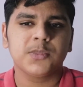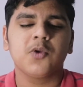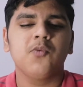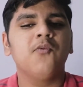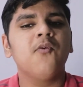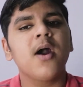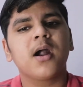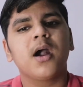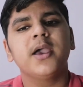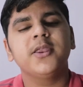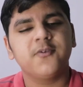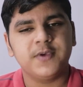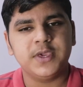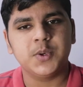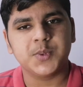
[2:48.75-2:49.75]
What kind
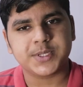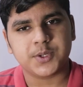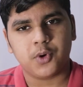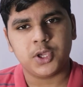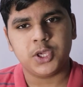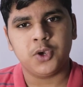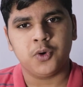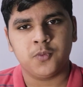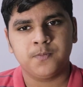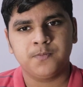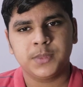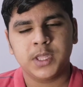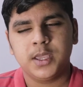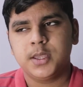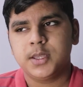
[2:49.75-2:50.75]
of a user are you?
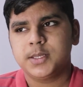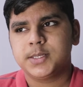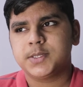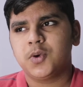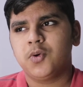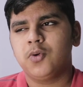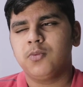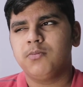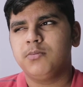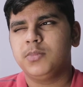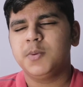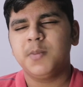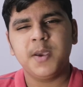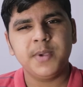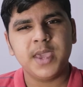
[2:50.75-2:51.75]
So
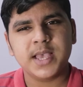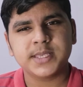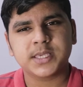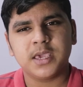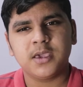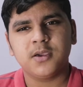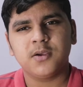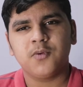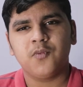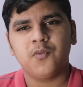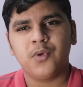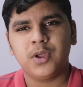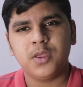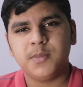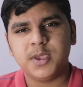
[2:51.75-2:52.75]
you might be asking,
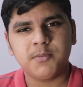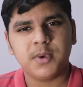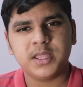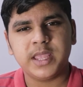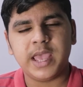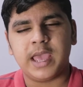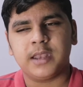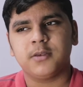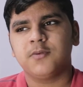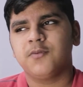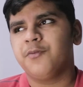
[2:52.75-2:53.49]
what do you mean by that?